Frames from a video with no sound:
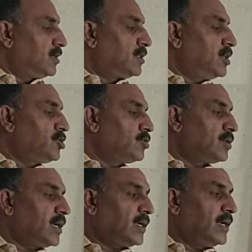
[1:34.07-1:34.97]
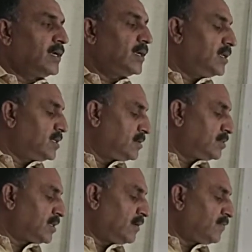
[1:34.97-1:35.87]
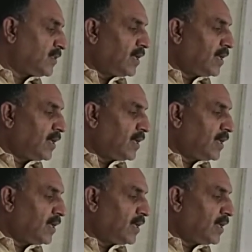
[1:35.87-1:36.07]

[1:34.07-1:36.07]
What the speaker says: They should not indulge themselves